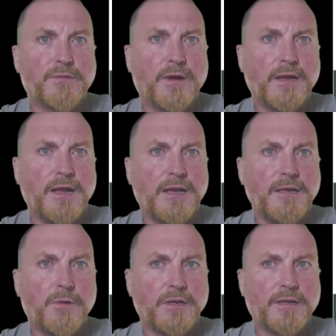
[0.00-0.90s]
right?
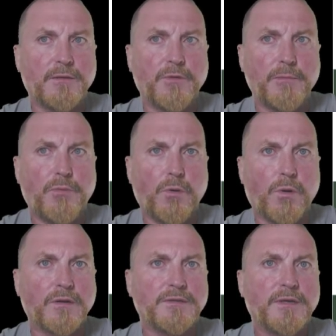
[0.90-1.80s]
Anyone can
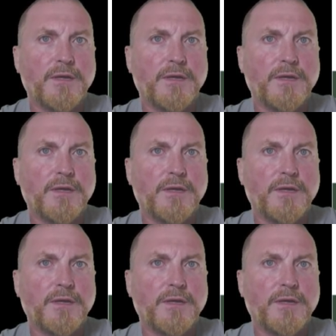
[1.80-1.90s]
report.